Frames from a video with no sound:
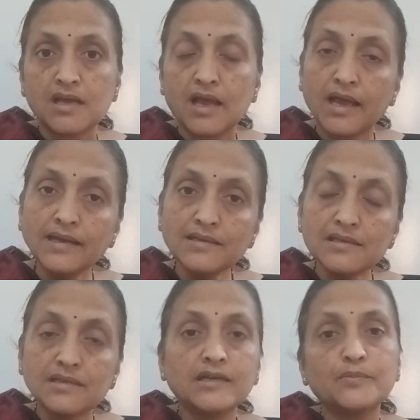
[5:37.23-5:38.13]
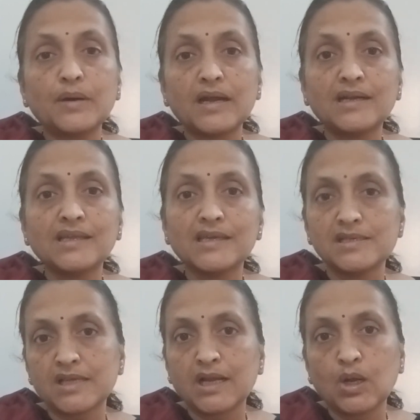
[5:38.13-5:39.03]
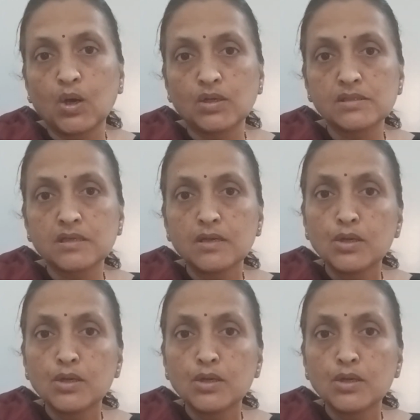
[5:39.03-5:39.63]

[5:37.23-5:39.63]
and third party is at loss.